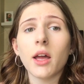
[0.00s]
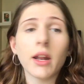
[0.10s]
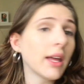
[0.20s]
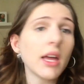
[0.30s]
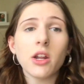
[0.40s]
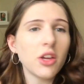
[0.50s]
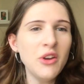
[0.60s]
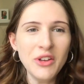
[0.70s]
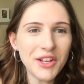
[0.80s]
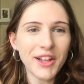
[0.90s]
and I cannot
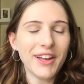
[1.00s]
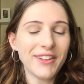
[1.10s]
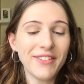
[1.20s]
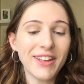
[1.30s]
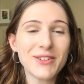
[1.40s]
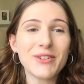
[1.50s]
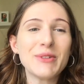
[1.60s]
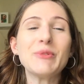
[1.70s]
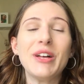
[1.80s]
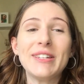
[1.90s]
use a lot of it, or
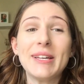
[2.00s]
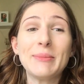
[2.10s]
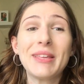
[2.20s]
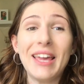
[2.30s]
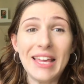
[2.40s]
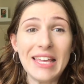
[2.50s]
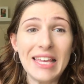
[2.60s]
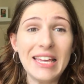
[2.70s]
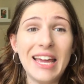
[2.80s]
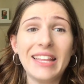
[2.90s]
it will end up
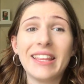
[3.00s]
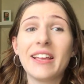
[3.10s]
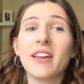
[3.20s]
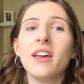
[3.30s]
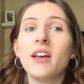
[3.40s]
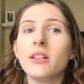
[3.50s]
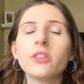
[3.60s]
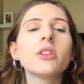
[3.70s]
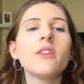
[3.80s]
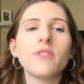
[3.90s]
cakey and like
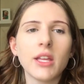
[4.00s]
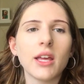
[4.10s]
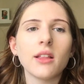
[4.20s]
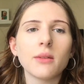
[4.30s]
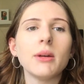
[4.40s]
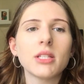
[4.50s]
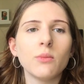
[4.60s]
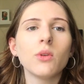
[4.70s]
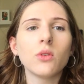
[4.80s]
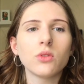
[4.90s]
literally flaking. Like my
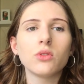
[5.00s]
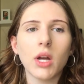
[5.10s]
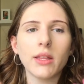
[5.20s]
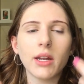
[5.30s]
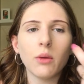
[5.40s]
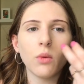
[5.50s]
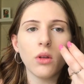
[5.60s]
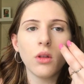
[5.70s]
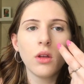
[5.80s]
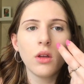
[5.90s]
skin will go so dry that it
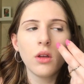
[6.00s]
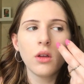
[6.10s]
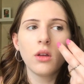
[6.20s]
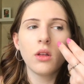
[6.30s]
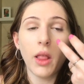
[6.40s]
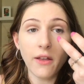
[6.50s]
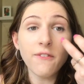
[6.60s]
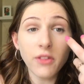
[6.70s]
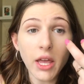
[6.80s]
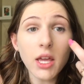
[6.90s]
will like
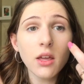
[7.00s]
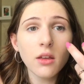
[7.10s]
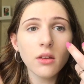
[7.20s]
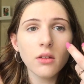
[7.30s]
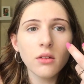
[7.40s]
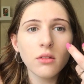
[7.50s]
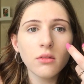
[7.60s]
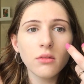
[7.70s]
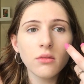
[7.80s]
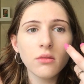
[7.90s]
flake
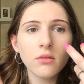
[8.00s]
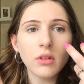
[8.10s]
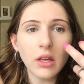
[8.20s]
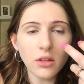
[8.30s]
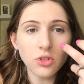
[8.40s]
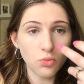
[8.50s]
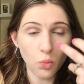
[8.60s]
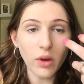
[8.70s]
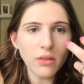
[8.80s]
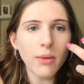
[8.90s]

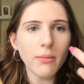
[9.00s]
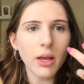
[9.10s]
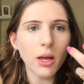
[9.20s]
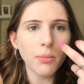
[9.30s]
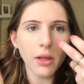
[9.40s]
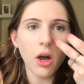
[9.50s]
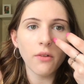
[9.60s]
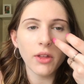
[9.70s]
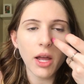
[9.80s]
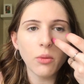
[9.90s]
with my makeup like
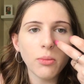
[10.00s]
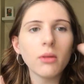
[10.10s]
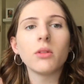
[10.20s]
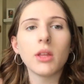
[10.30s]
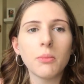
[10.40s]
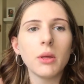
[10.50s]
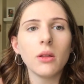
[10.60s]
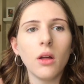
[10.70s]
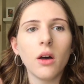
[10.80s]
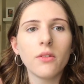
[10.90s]
off. Like I will be able to like
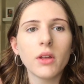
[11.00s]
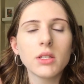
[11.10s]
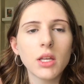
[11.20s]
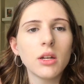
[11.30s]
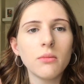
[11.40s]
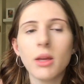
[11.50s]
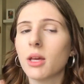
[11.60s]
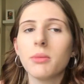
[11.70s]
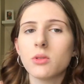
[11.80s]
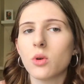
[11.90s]
peel off like skin and
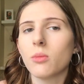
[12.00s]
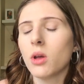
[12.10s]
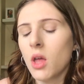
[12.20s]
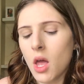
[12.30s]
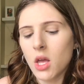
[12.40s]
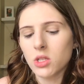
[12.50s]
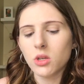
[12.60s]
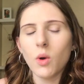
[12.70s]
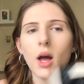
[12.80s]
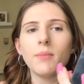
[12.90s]
makeup. It's horrible.
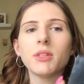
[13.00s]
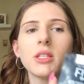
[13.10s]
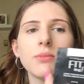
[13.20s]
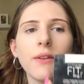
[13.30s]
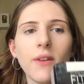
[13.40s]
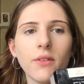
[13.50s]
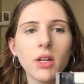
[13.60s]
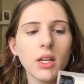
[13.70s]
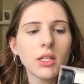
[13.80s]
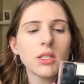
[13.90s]
So this is my
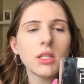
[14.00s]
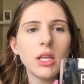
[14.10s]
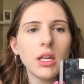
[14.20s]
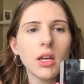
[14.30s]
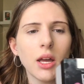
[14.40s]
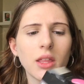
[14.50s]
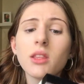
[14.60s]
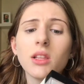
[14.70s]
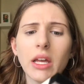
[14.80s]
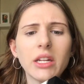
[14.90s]
favorite. It is the, I
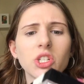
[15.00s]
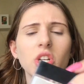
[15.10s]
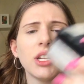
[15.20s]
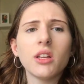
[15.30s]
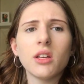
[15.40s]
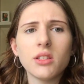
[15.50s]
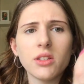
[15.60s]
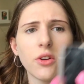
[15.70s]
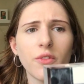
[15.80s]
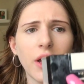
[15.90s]
think the lightest shade,
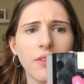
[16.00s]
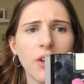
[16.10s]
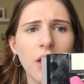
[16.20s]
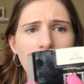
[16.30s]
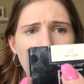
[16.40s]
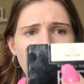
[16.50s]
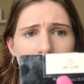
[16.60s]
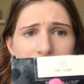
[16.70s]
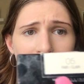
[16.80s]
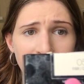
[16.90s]
05
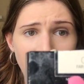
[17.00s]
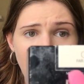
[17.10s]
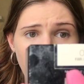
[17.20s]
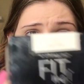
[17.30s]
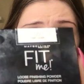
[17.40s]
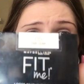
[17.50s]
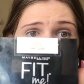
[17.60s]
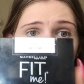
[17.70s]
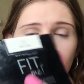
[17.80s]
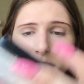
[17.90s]
Fair
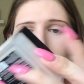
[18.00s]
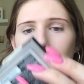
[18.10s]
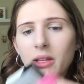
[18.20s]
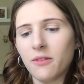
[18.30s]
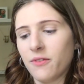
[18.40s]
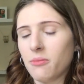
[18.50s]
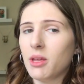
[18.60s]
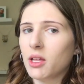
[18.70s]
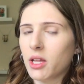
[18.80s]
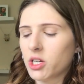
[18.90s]
from the Maybelline Fit
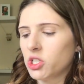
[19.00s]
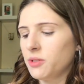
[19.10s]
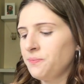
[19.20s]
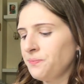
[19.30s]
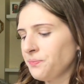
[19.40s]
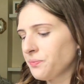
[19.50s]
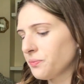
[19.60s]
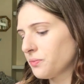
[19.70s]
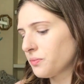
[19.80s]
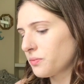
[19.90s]
Me collection.
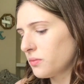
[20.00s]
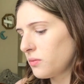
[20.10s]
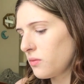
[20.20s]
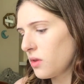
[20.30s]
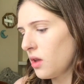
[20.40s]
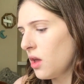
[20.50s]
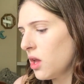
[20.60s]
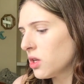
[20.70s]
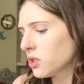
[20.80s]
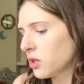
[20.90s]

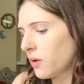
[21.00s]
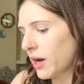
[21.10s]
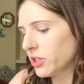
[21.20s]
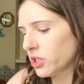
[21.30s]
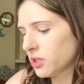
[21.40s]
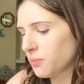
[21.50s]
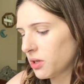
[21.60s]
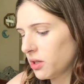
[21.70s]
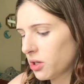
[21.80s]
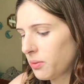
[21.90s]
So I just
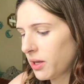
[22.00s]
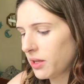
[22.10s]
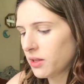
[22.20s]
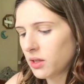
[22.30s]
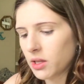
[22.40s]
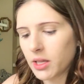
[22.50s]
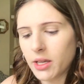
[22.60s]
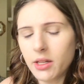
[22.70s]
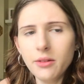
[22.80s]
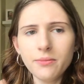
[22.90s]
put a little bit in the
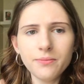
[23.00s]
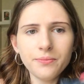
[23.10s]
lid,